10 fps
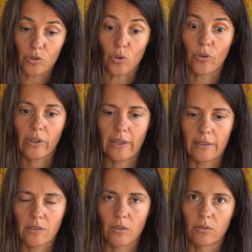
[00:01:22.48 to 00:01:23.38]

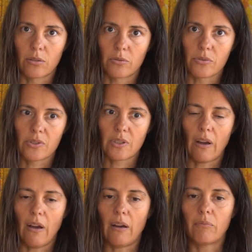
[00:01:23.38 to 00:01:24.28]
organs, all those
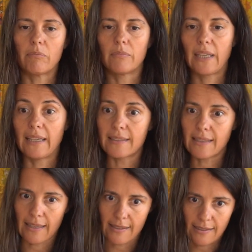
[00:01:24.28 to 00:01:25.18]
the
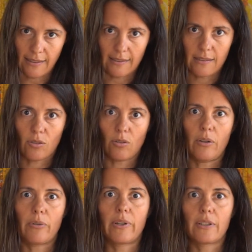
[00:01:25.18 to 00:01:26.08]
intestines, all
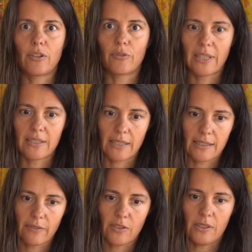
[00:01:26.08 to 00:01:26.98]
our
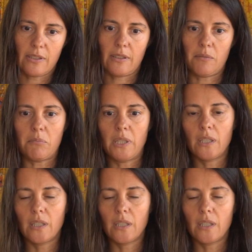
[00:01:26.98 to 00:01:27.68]
digestive system,